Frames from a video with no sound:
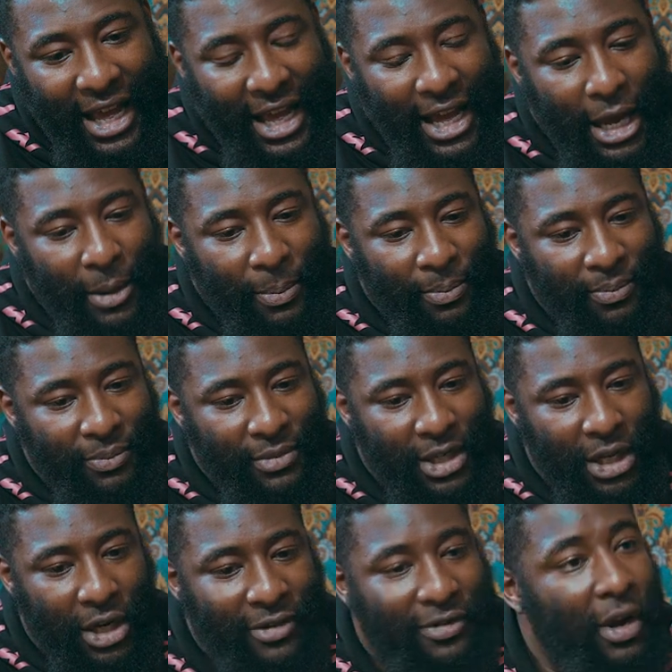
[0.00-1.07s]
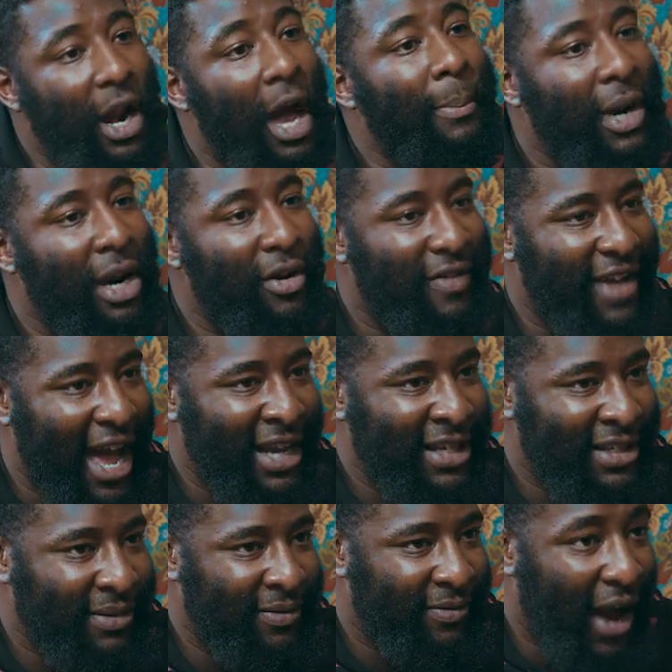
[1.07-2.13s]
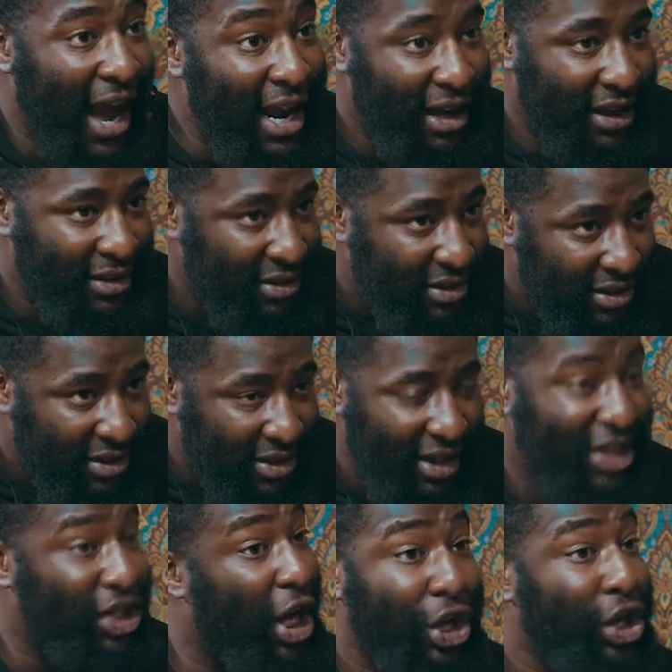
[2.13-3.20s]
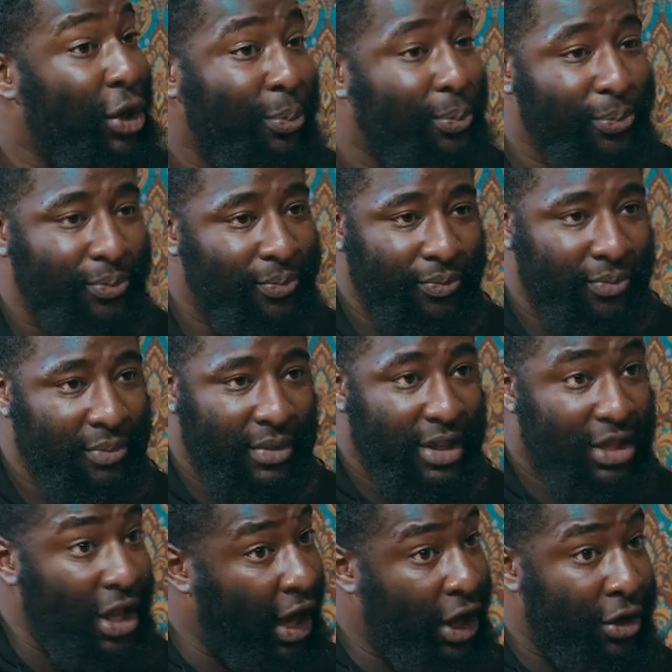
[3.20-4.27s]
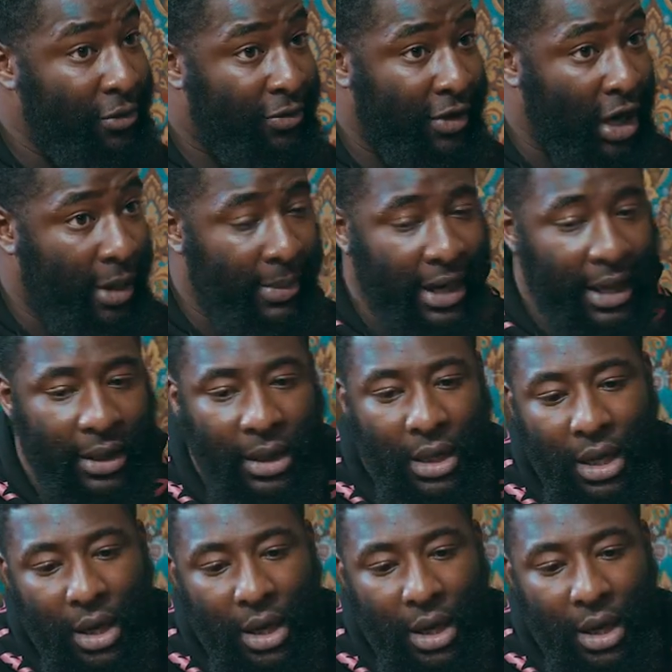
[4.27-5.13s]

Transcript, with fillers: Um, so the phenomena of gangs and violence is not new. It's not a new phenomena,